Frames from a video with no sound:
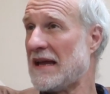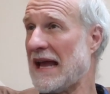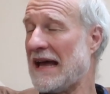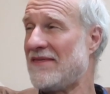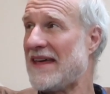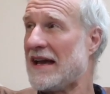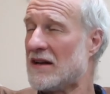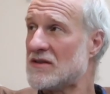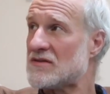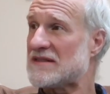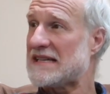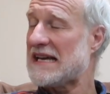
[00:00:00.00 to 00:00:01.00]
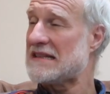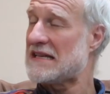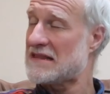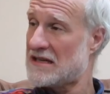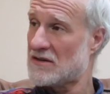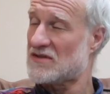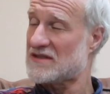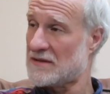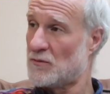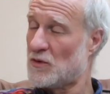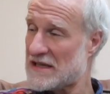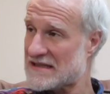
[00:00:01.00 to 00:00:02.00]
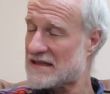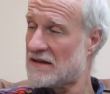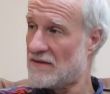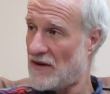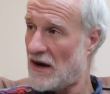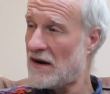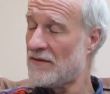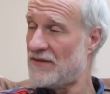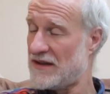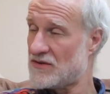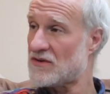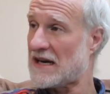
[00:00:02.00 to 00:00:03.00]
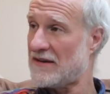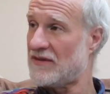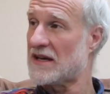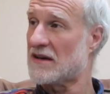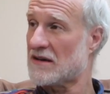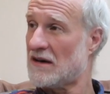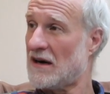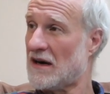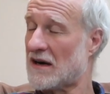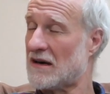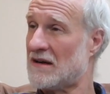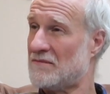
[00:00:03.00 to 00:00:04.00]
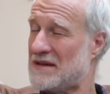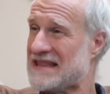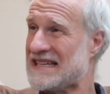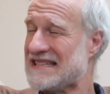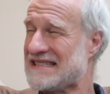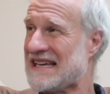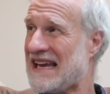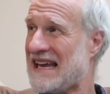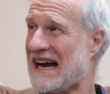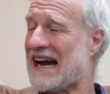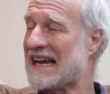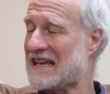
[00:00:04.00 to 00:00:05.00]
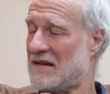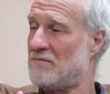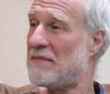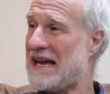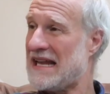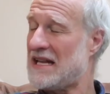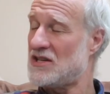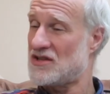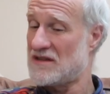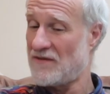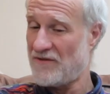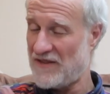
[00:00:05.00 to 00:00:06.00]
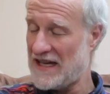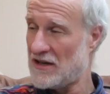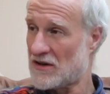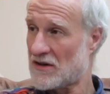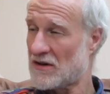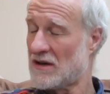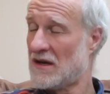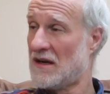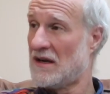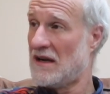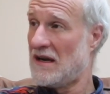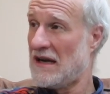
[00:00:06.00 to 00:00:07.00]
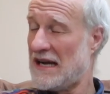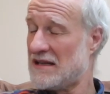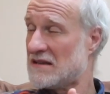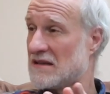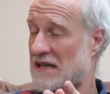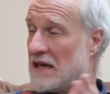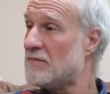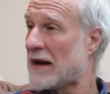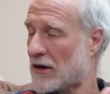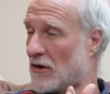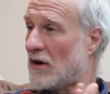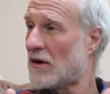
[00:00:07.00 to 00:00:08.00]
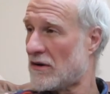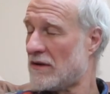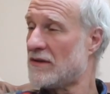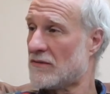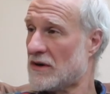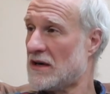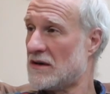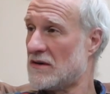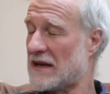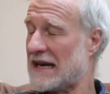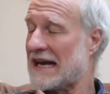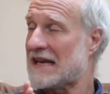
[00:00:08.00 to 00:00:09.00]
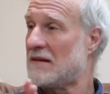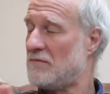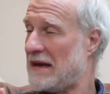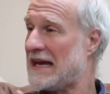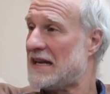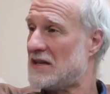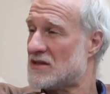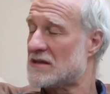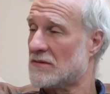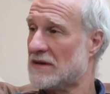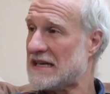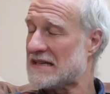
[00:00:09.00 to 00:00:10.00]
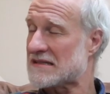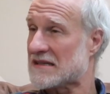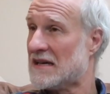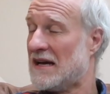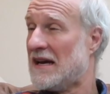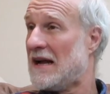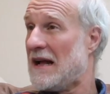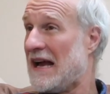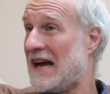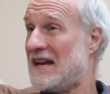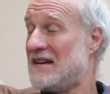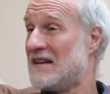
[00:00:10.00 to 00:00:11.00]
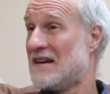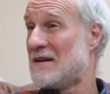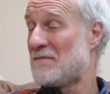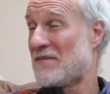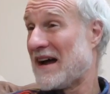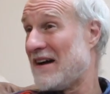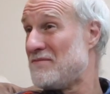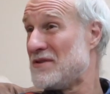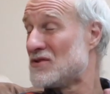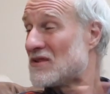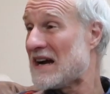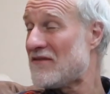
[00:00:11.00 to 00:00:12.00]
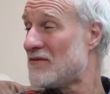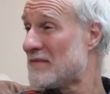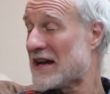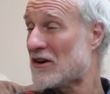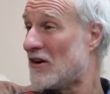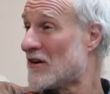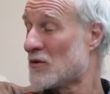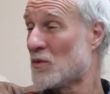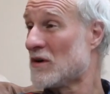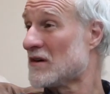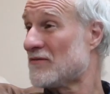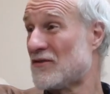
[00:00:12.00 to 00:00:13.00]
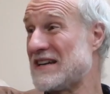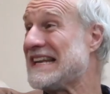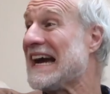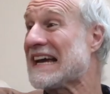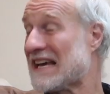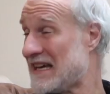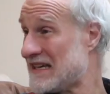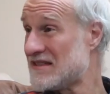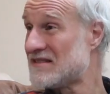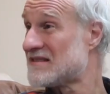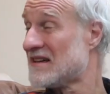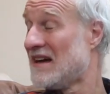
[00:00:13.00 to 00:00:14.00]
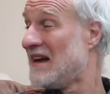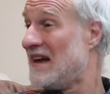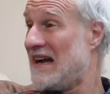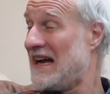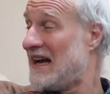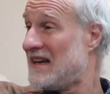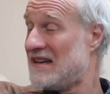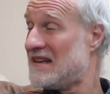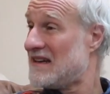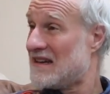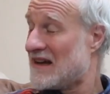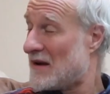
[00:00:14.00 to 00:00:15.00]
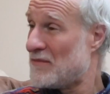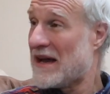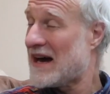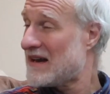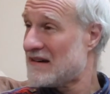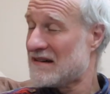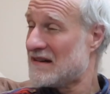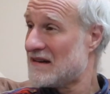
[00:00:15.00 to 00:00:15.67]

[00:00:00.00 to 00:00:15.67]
and they understand that there's some risk involved in driving a car, but they say, I can manage the fear and keep my car on the road, and I can manage the risk. And I've been driving my car to work for decades and am not